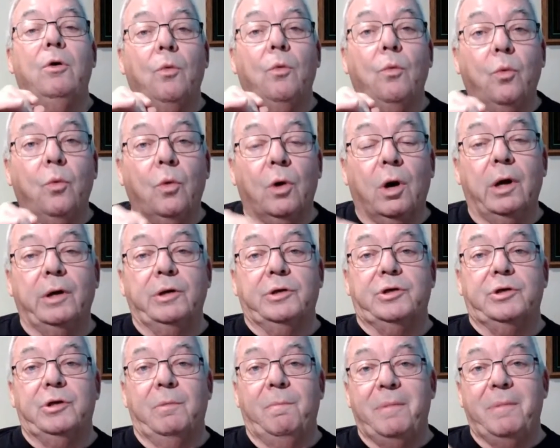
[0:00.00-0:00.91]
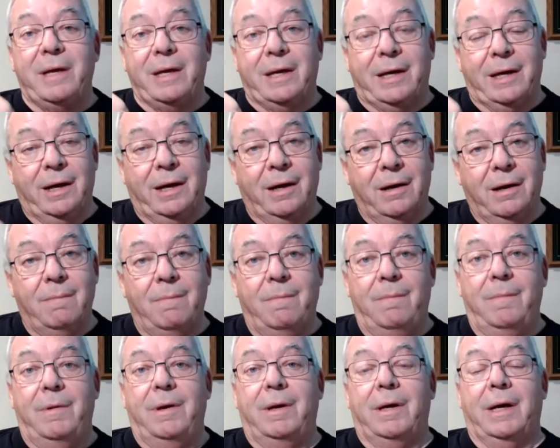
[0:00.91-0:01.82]
want to
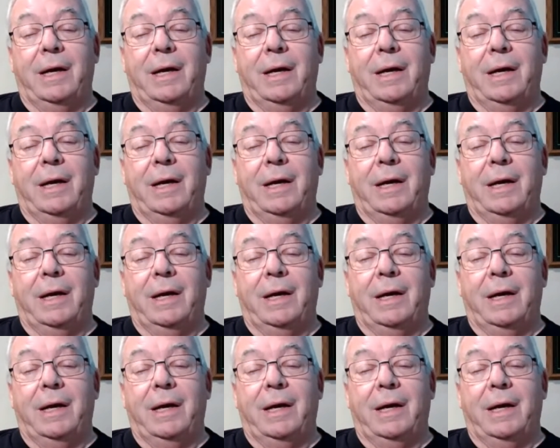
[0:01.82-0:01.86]
become